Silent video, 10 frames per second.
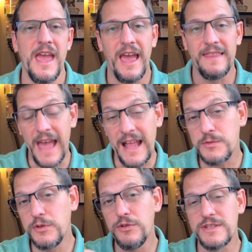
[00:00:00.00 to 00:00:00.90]
And
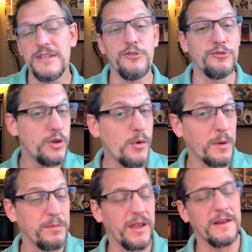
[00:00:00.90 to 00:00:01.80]
that's when you'll see your newer
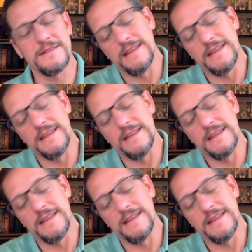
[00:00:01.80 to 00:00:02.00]
players,